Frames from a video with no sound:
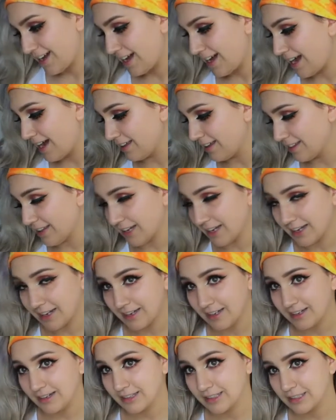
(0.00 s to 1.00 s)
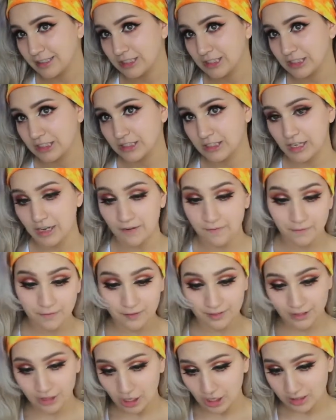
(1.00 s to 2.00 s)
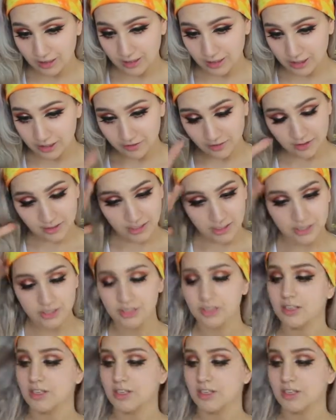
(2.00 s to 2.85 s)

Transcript: I like a flawless foundation.